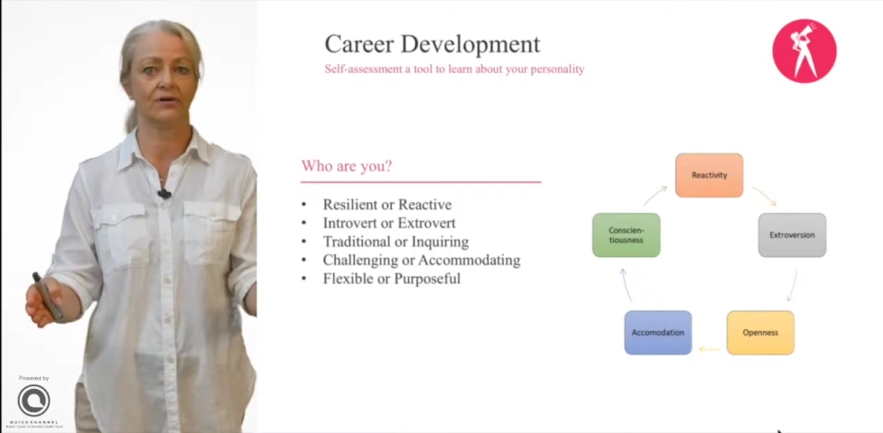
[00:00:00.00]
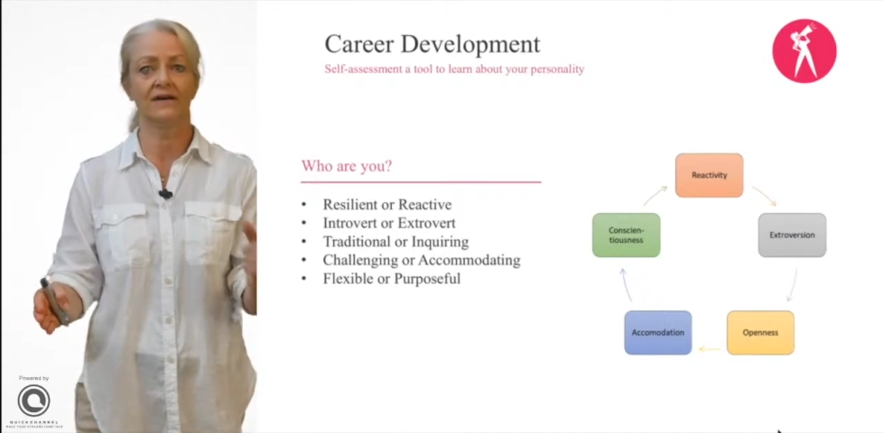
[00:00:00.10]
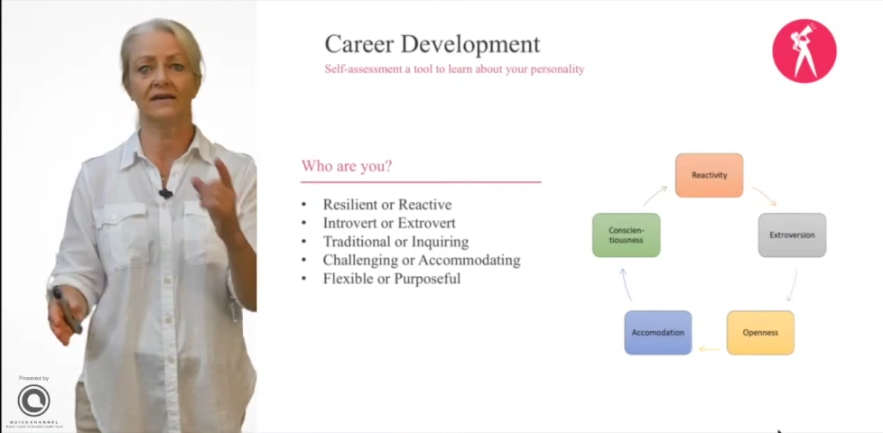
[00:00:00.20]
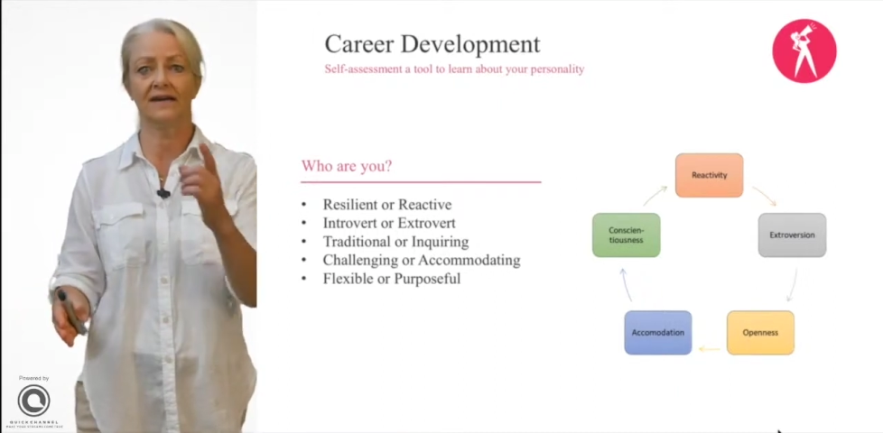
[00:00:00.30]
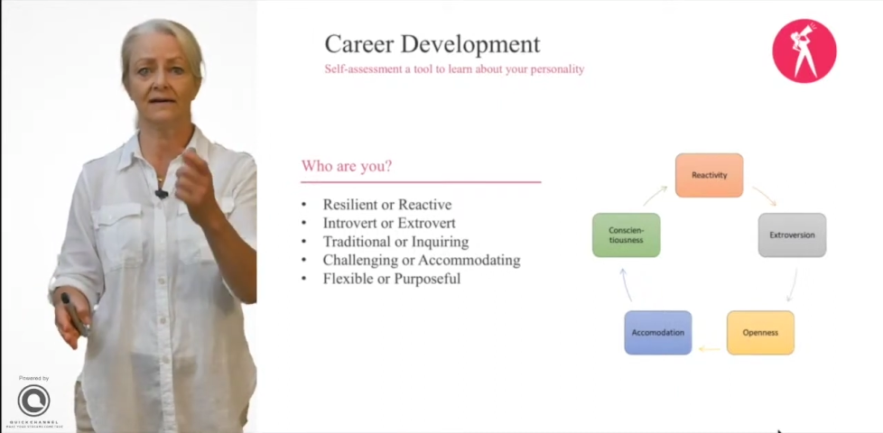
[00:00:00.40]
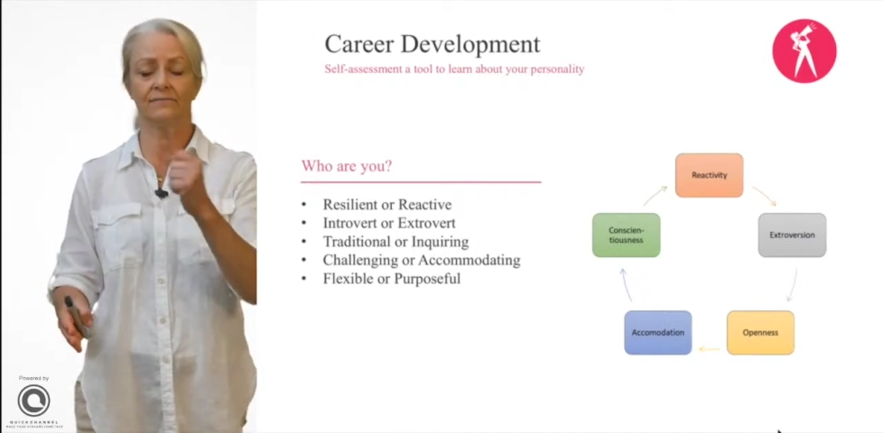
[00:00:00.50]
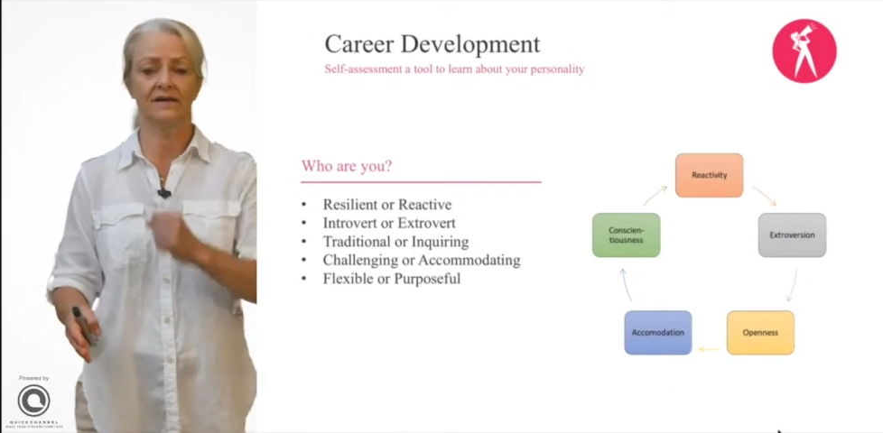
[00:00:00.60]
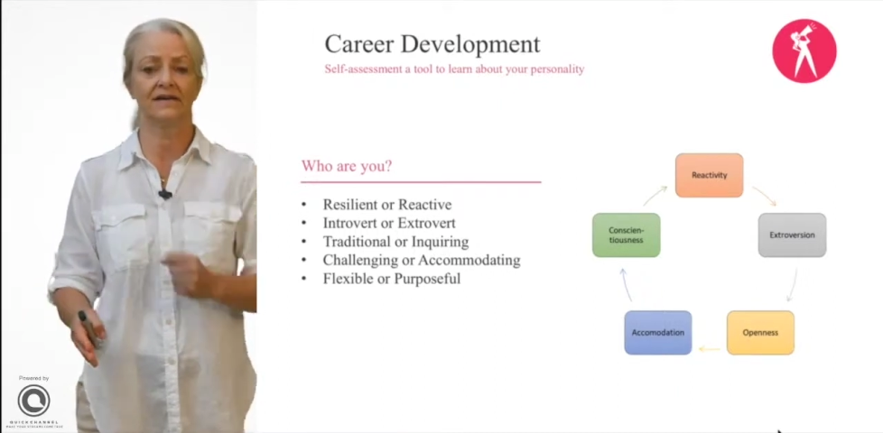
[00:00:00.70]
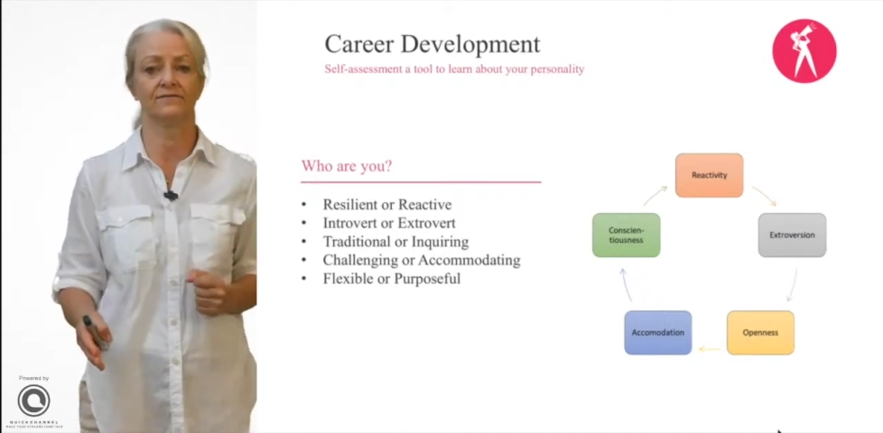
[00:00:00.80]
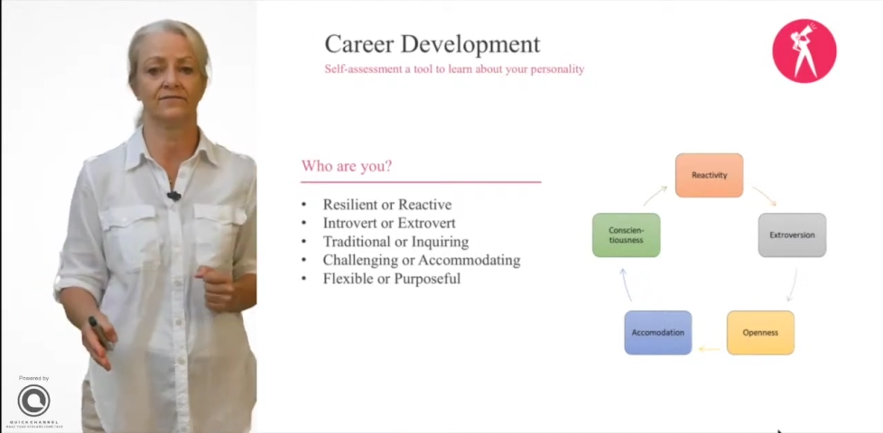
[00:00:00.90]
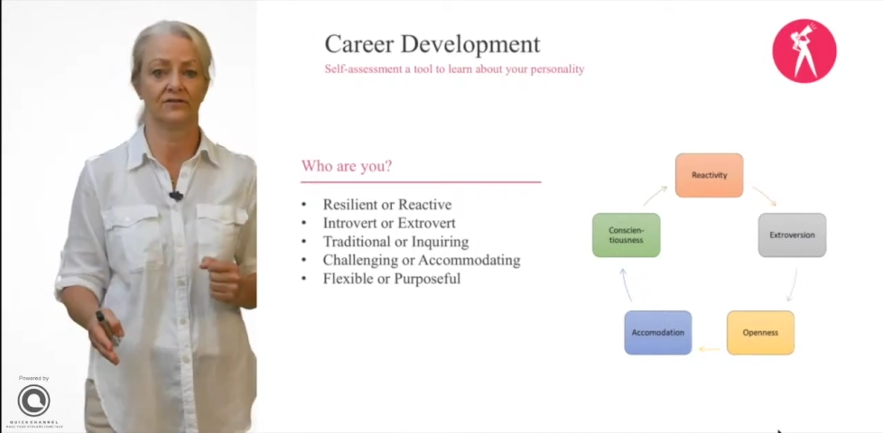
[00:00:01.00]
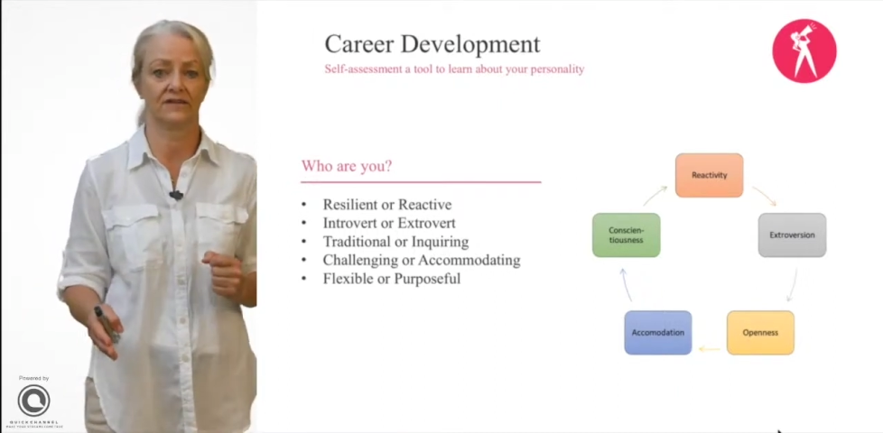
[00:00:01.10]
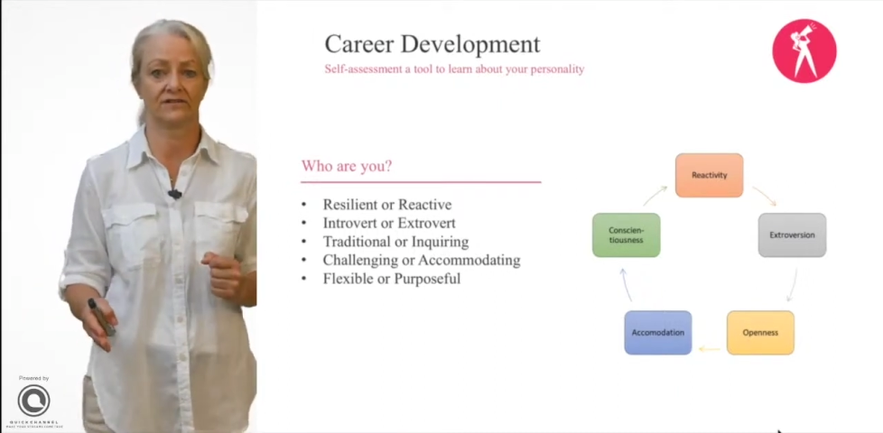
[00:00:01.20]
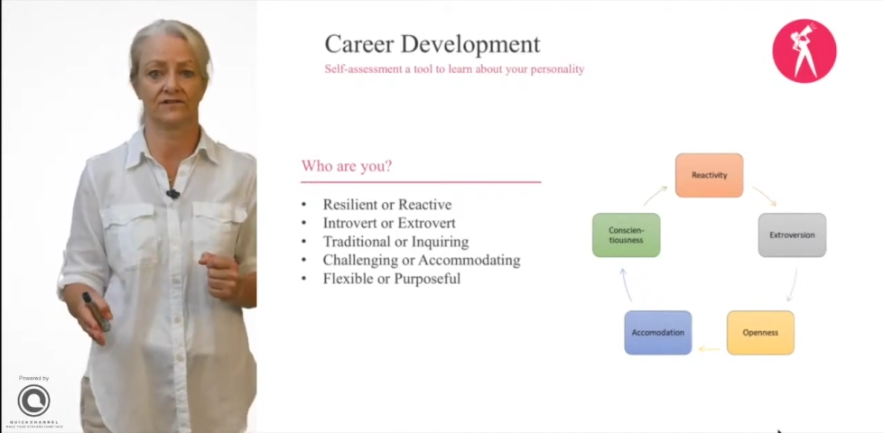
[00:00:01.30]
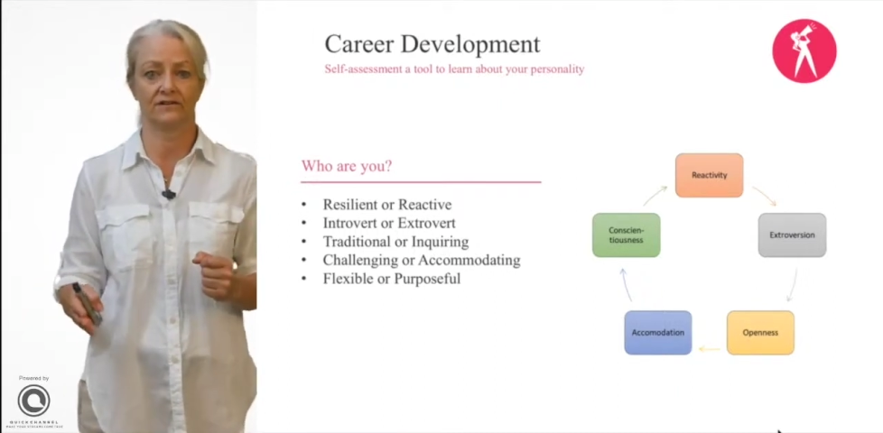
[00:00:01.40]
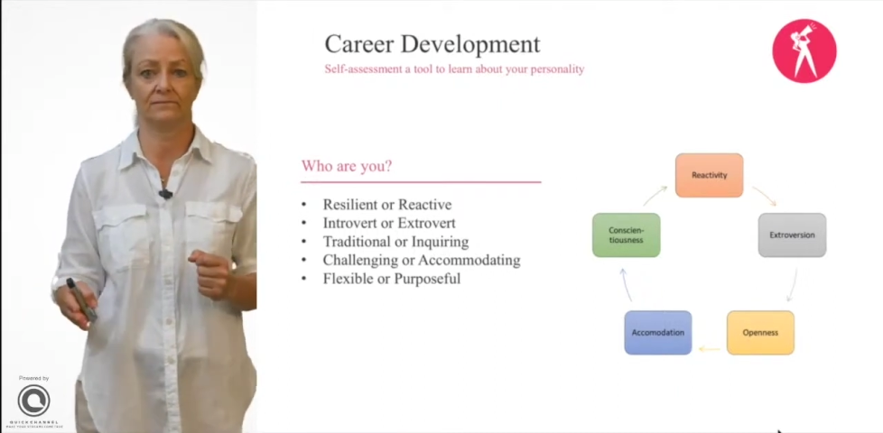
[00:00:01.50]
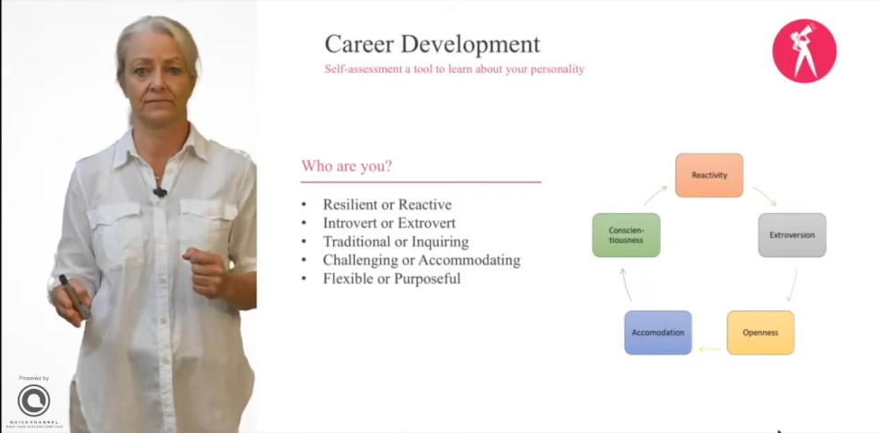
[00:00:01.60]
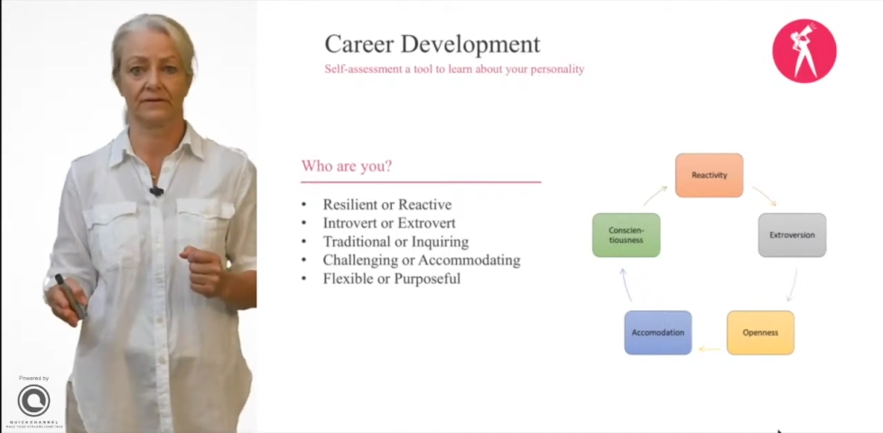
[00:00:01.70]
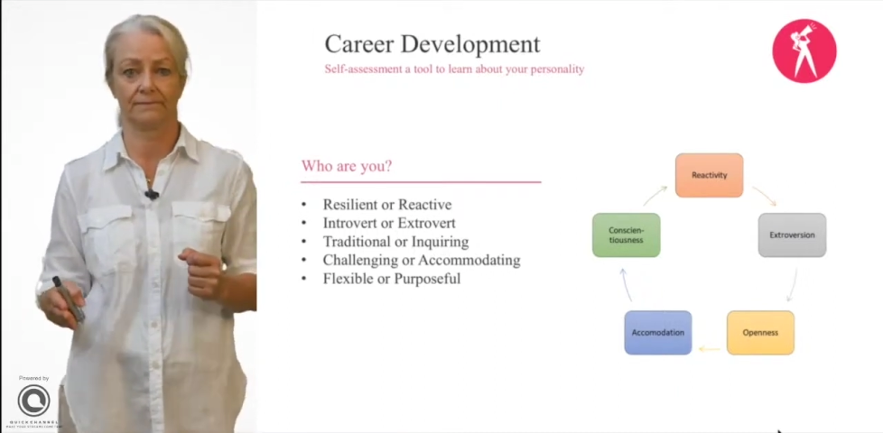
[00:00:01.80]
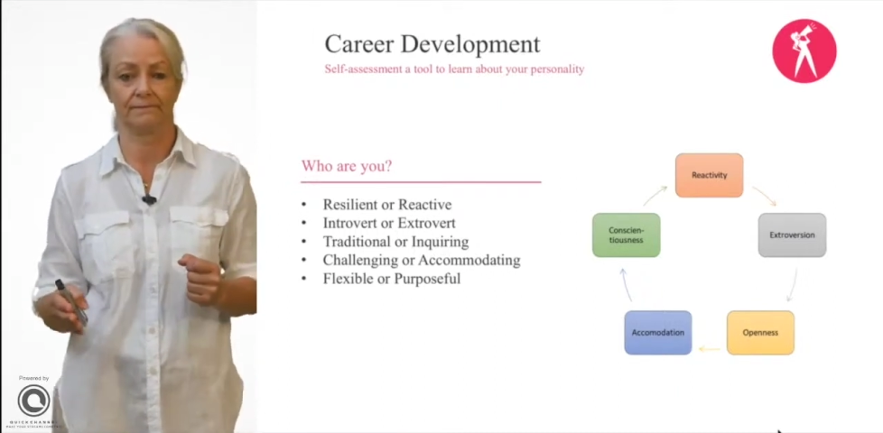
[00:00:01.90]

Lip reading: Well, let me give you an example.